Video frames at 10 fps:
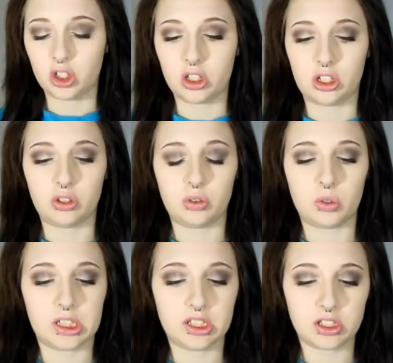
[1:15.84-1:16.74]

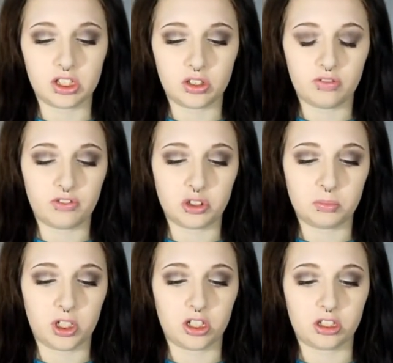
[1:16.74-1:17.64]
So this is the
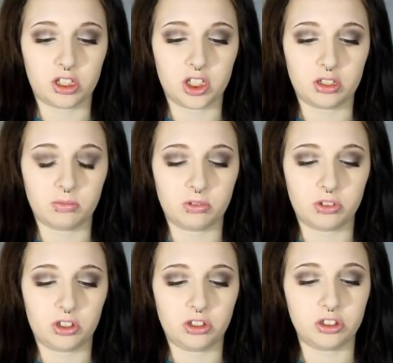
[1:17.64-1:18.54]
first product that I'm
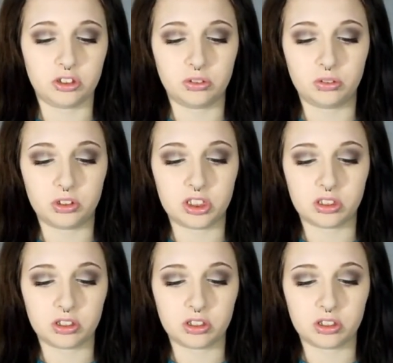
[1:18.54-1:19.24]
going to use.